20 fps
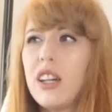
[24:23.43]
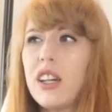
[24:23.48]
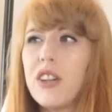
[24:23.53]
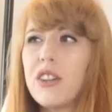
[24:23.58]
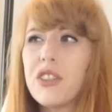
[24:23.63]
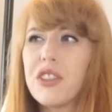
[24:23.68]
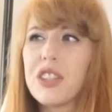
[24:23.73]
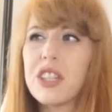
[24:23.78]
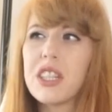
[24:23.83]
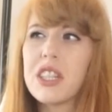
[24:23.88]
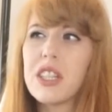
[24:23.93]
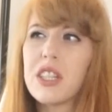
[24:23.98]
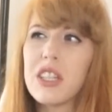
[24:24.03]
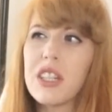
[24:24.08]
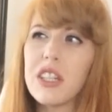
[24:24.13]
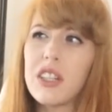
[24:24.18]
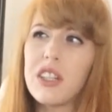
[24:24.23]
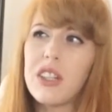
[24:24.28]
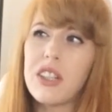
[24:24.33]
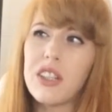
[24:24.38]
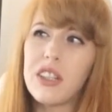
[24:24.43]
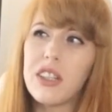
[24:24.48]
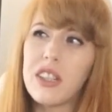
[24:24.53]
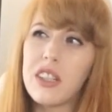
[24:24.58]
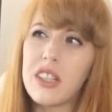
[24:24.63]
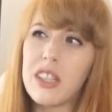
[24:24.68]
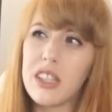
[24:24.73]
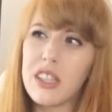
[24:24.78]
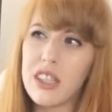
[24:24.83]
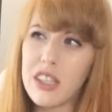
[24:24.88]
it was still
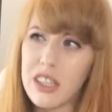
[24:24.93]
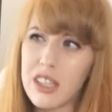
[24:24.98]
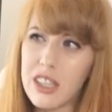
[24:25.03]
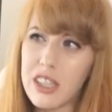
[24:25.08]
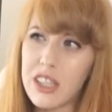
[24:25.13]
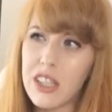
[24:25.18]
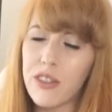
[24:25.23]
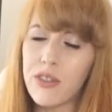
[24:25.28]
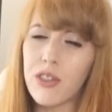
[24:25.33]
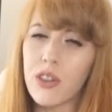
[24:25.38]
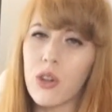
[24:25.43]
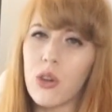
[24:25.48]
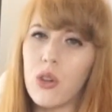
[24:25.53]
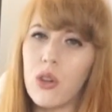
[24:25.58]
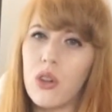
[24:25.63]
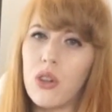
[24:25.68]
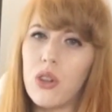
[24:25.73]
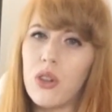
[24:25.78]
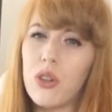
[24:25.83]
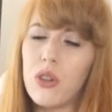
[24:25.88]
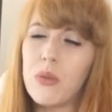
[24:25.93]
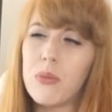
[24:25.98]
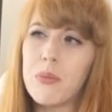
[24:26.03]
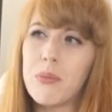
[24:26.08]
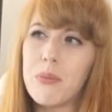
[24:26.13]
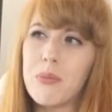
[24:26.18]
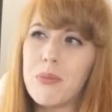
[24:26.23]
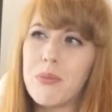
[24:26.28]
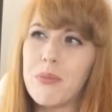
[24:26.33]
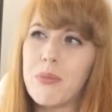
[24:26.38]
difficult,
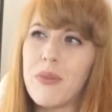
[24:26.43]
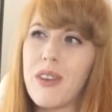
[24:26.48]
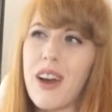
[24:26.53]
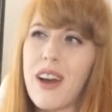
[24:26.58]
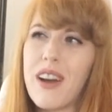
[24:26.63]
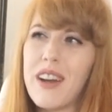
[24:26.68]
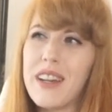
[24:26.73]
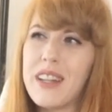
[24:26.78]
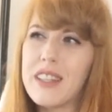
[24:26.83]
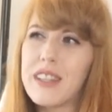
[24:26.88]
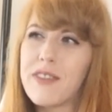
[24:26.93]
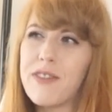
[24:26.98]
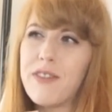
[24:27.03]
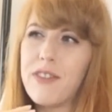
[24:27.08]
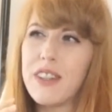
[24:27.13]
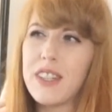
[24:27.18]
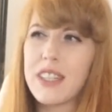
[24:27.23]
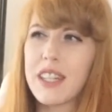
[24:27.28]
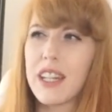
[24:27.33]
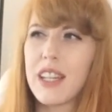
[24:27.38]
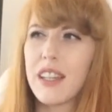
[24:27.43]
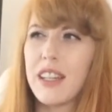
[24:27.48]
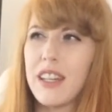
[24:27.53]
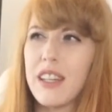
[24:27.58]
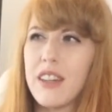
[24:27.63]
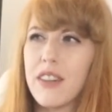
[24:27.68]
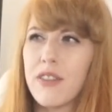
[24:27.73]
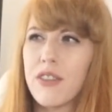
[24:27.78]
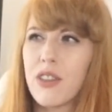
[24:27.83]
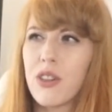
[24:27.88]
not as physically
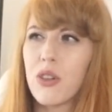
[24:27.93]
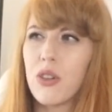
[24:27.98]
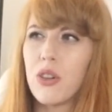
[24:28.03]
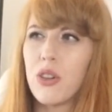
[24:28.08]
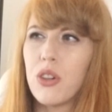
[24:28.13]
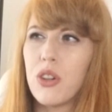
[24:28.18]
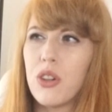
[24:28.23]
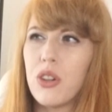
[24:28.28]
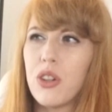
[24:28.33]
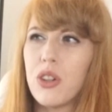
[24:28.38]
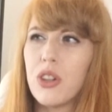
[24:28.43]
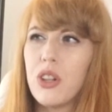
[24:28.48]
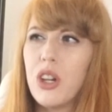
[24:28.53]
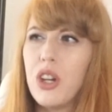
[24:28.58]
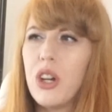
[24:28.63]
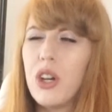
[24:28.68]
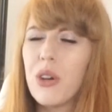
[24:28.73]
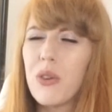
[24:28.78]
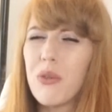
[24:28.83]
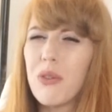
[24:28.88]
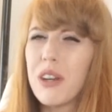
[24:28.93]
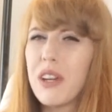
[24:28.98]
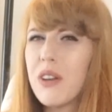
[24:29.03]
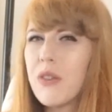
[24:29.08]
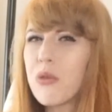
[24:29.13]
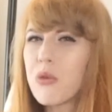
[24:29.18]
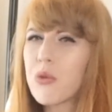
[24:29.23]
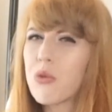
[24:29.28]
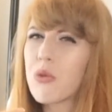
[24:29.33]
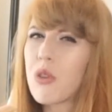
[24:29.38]
difficult. We
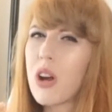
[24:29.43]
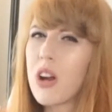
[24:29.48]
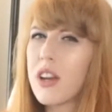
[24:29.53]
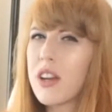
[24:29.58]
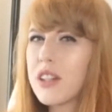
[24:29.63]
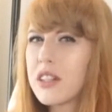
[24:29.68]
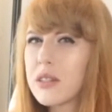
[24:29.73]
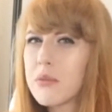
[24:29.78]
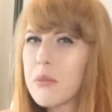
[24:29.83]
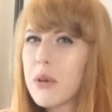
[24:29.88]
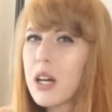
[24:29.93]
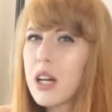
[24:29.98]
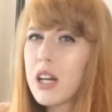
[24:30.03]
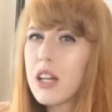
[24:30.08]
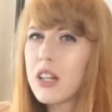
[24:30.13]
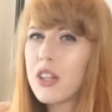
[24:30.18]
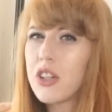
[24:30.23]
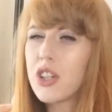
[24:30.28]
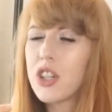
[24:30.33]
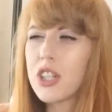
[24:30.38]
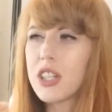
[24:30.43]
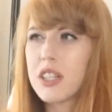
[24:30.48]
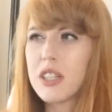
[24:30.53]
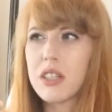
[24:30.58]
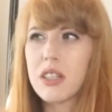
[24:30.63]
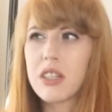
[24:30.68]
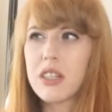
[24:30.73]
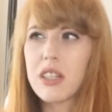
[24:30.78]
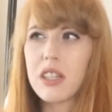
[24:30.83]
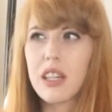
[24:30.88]
didn't run as much
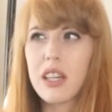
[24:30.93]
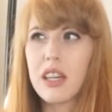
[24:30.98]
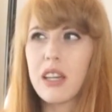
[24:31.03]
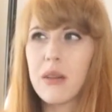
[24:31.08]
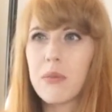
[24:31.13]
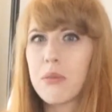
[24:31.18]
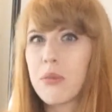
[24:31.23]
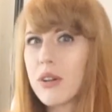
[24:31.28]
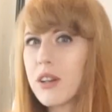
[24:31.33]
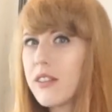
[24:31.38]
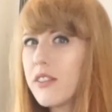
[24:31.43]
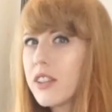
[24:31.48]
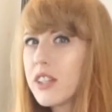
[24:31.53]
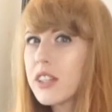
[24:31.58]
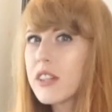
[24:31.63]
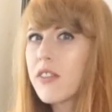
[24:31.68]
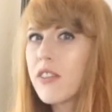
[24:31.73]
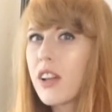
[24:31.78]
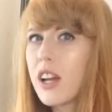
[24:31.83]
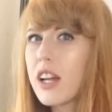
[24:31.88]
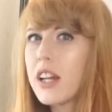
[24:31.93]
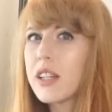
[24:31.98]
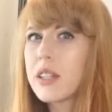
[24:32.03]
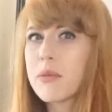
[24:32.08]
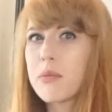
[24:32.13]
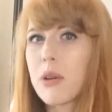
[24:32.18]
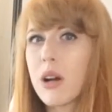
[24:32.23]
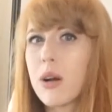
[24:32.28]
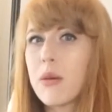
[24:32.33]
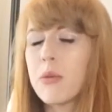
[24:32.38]
as like previous flights
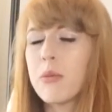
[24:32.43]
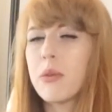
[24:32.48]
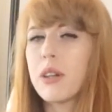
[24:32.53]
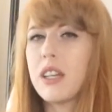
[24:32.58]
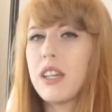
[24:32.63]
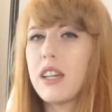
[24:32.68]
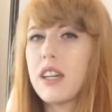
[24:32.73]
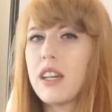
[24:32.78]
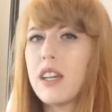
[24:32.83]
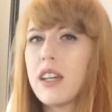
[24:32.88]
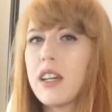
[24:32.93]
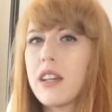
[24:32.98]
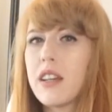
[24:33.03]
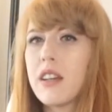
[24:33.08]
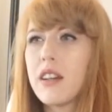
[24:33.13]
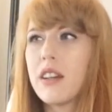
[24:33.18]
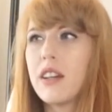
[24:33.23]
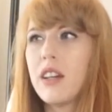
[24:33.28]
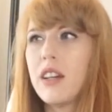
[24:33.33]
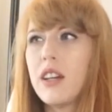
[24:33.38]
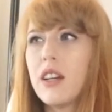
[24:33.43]
probably did.